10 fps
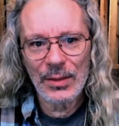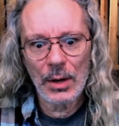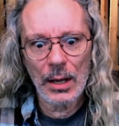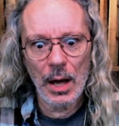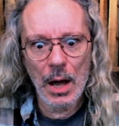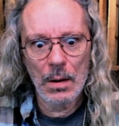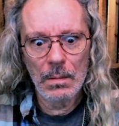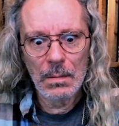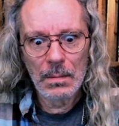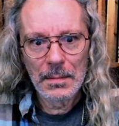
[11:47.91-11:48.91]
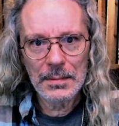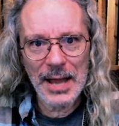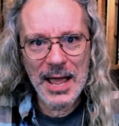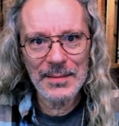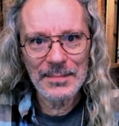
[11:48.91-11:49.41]
And they're like, oh,
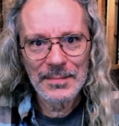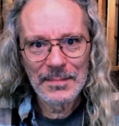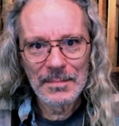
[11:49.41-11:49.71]
damn.